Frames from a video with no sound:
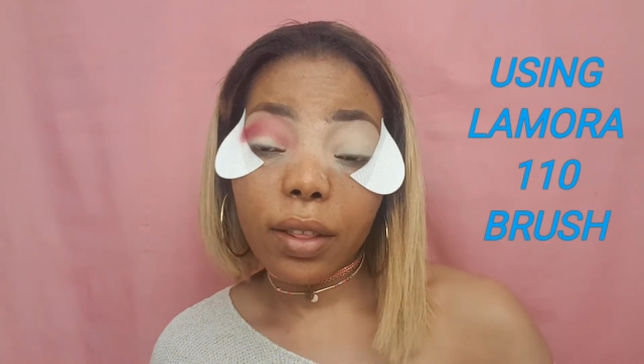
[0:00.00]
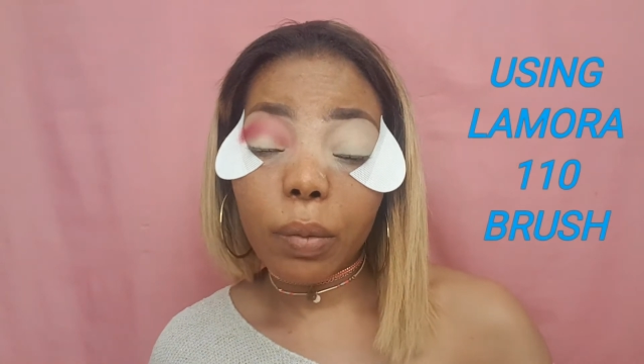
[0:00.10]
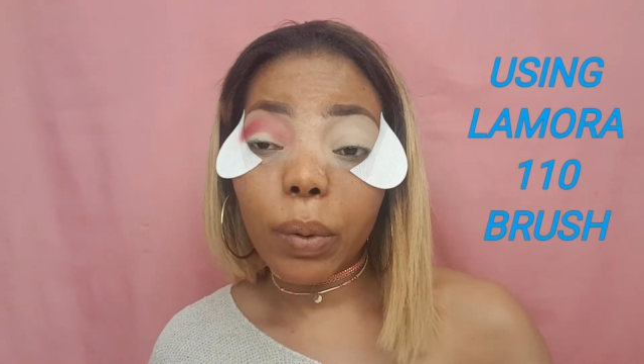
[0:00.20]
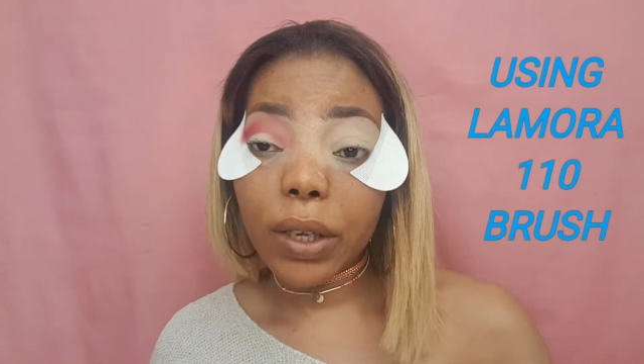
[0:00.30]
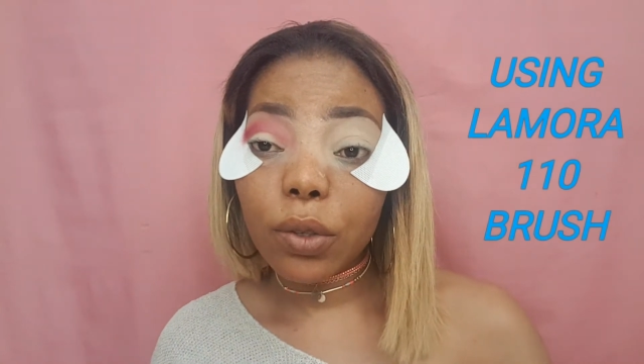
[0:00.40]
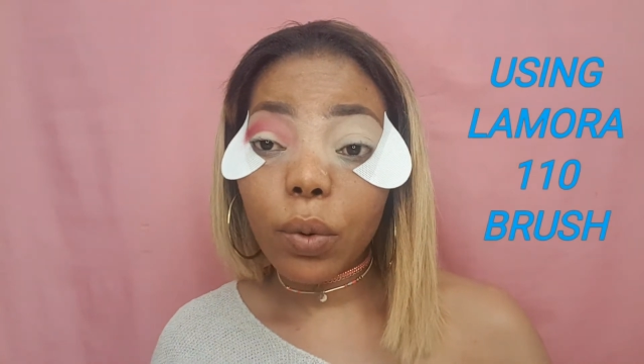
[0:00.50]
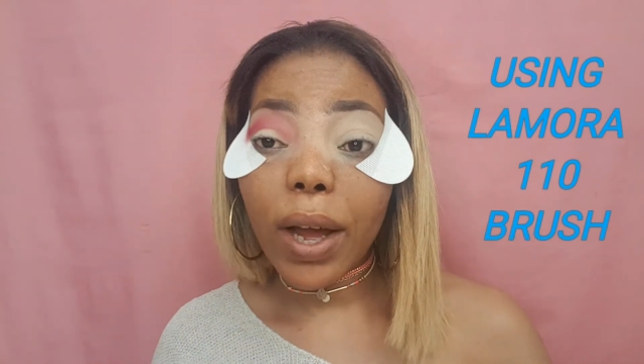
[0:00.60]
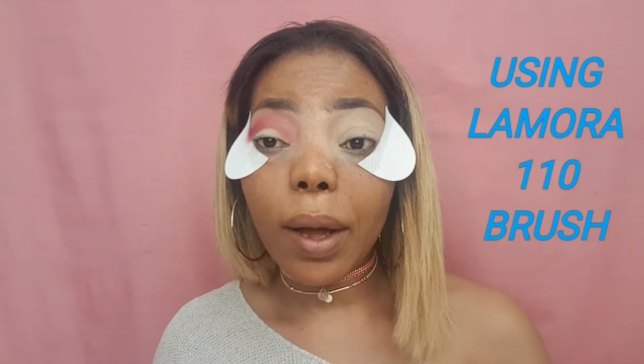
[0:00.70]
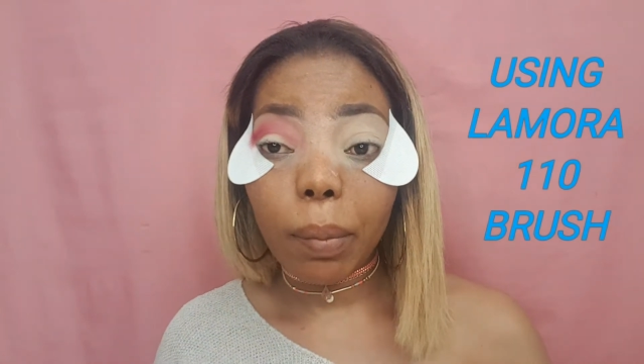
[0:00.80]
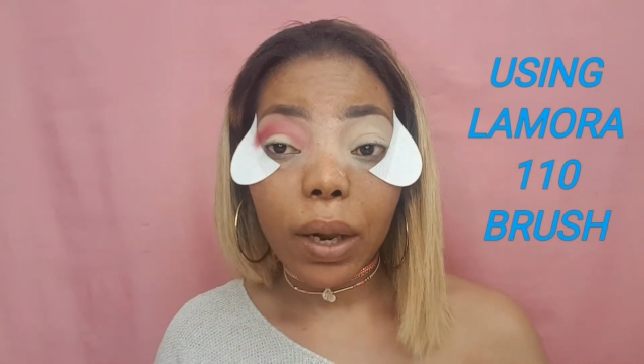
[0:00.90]
the place where
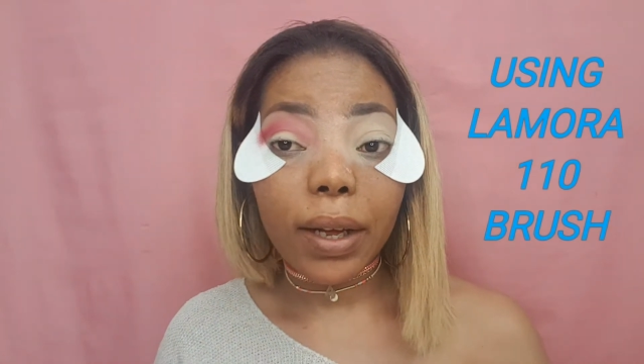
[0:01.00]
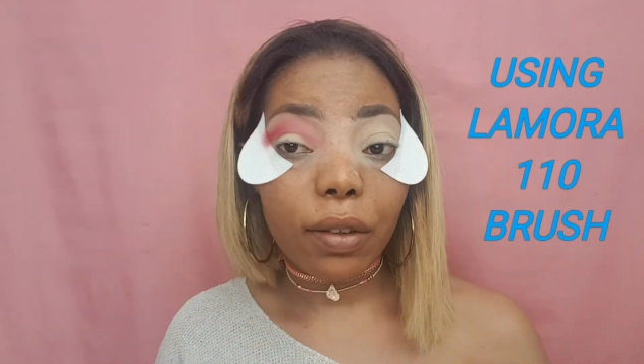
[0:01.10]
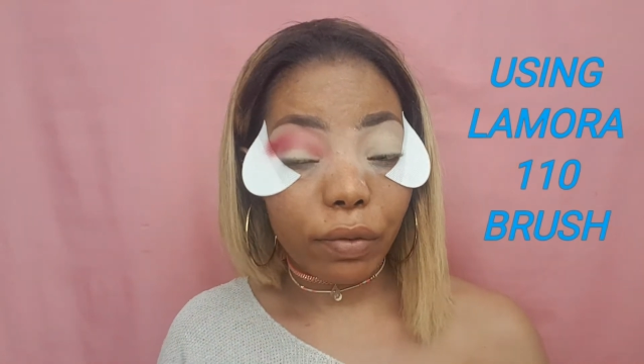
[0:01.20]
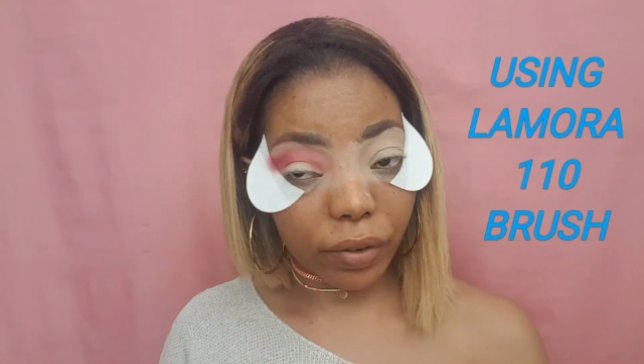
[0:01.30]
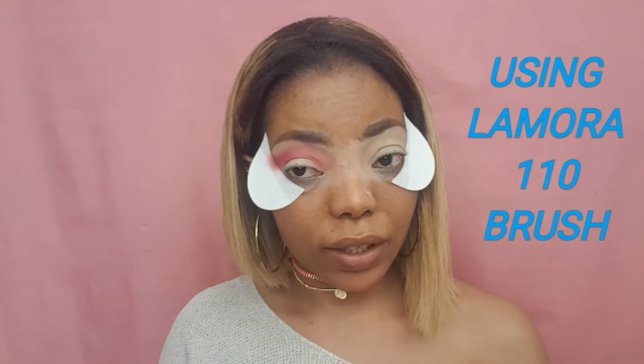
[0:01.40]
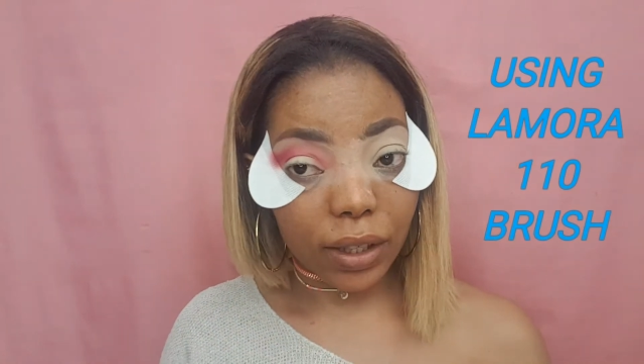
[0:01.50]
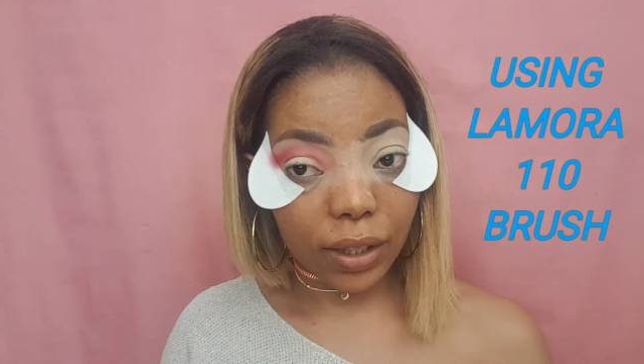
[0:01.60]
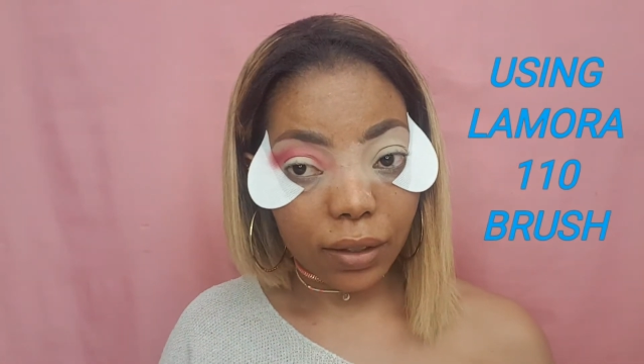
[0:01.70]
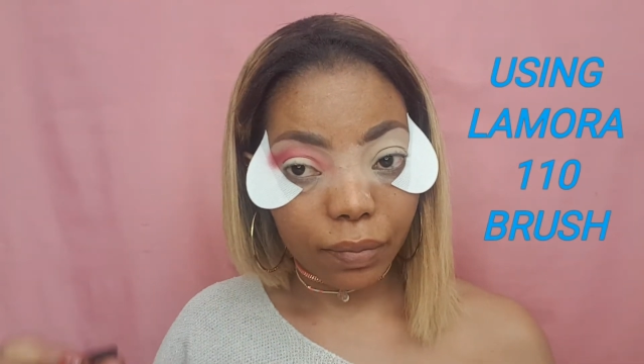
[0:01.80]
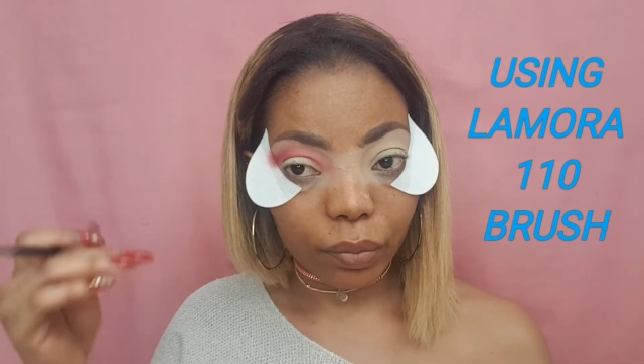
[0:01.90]
I applied the
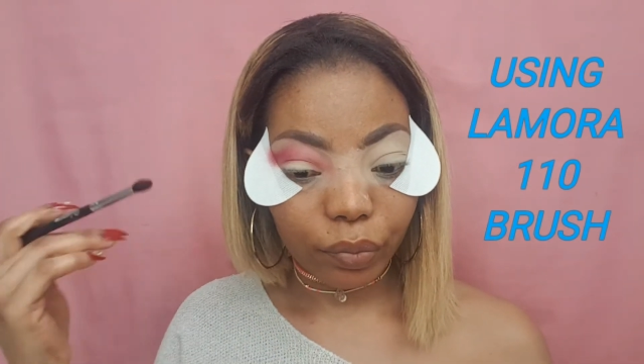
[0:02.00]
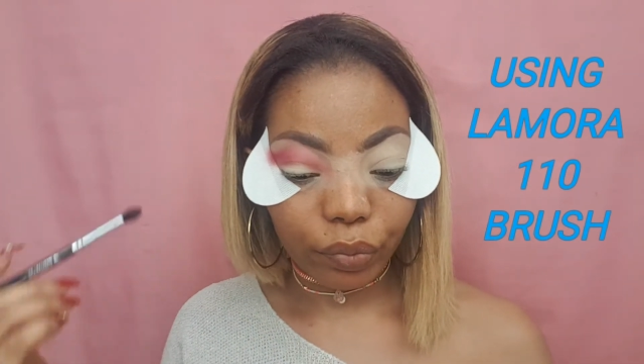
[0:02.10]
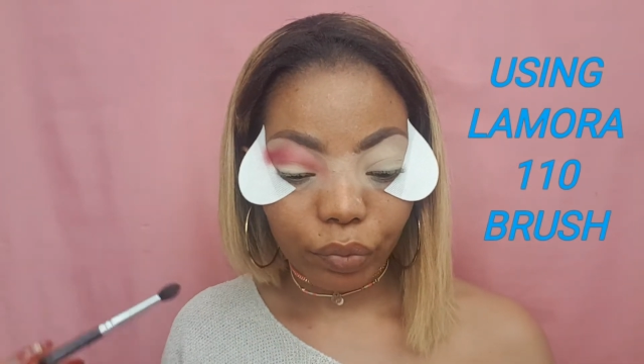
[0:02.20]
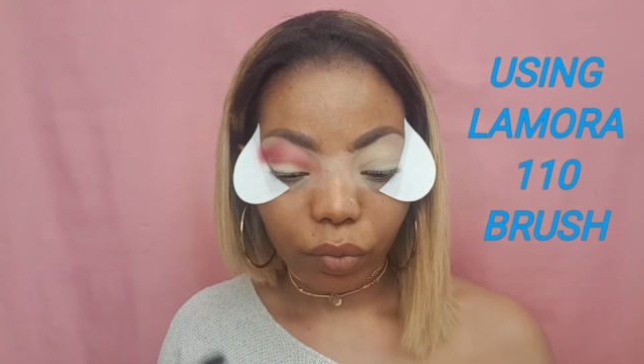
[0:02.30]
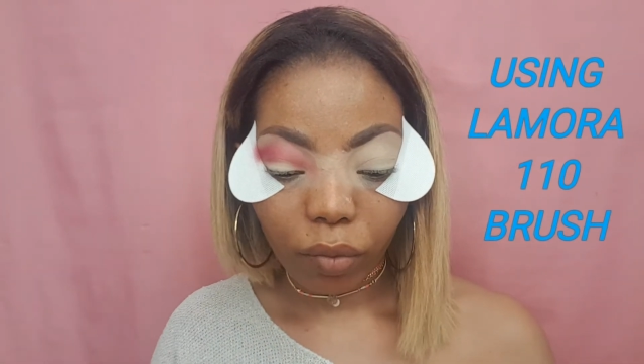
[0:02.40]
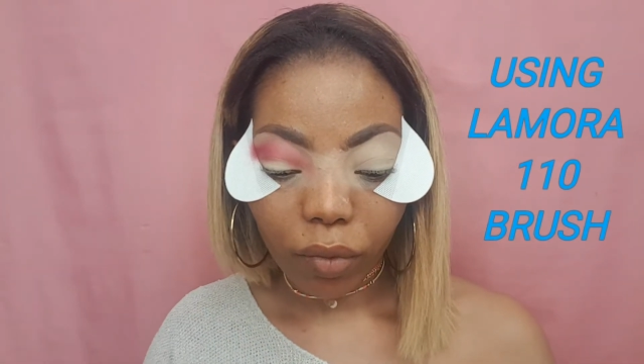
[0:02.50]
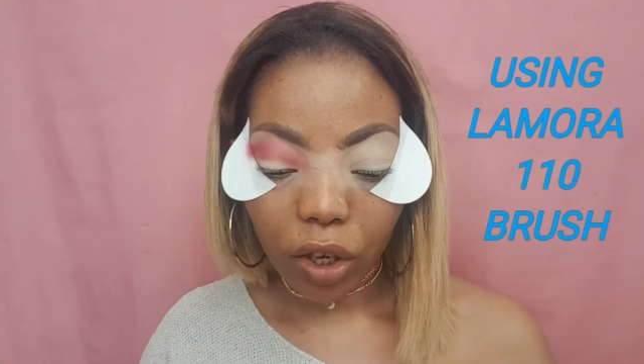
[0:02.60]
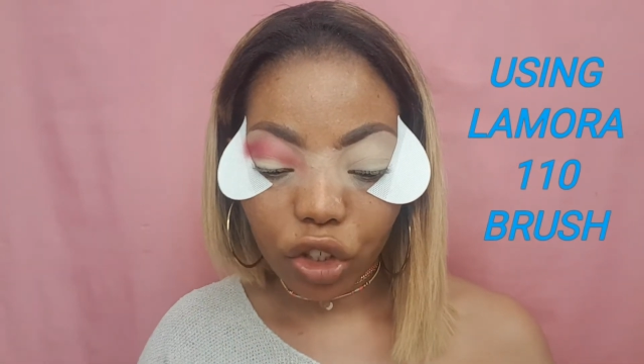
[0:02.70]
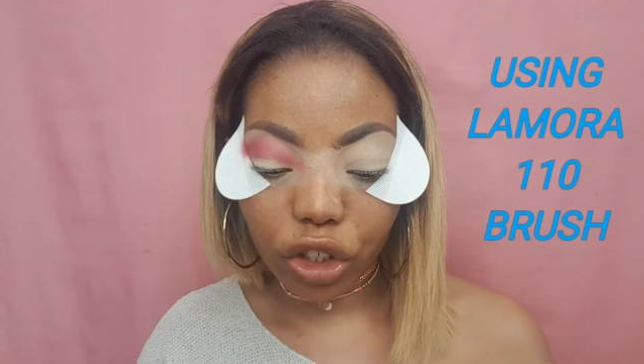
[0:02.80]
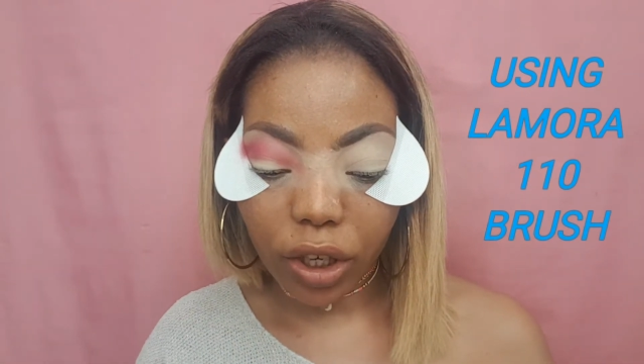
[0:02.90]
first
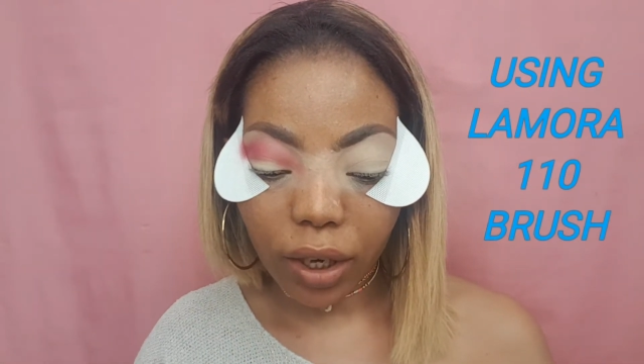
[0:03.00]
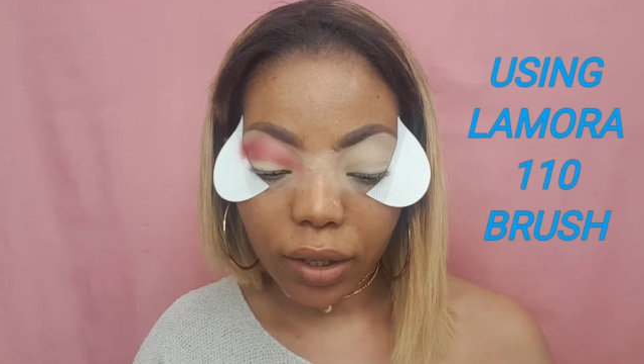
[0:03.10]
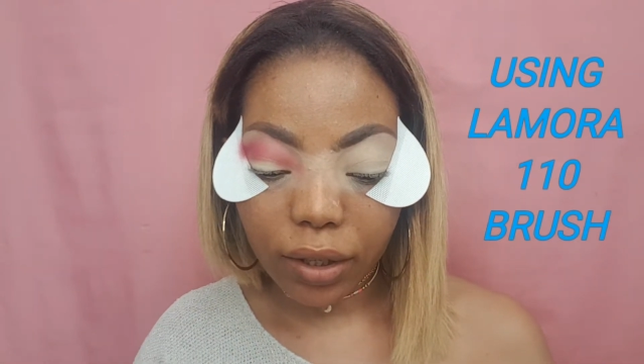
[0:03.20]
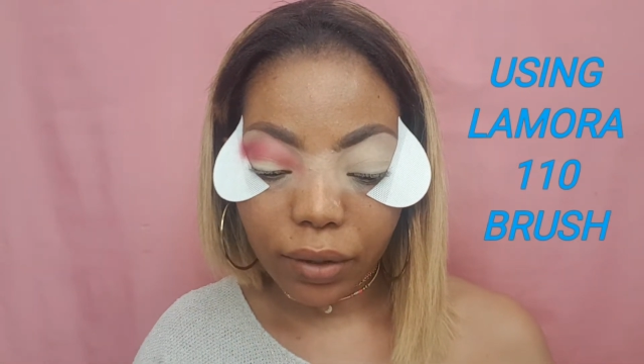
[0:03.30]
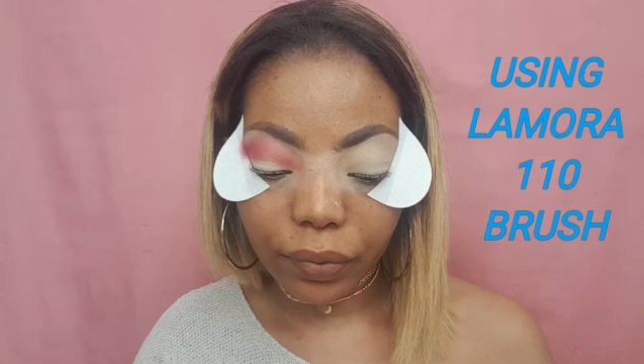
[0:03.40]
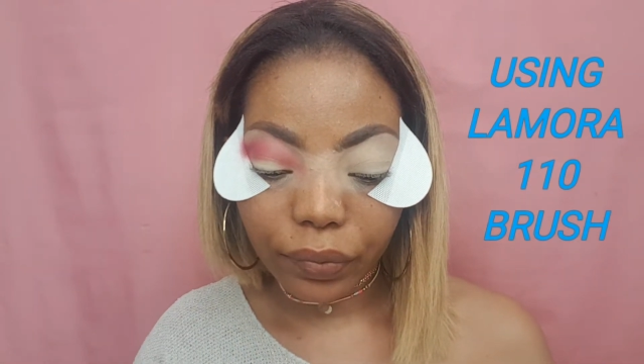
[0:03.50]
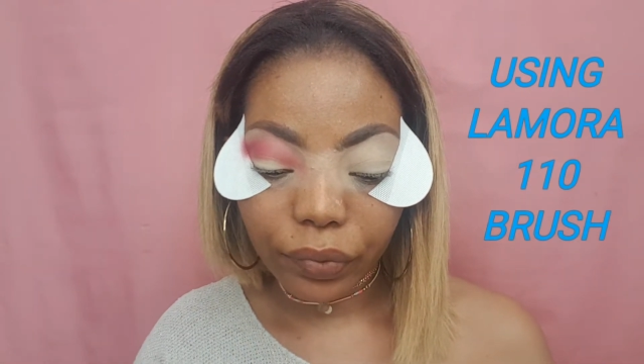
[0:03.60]
shade,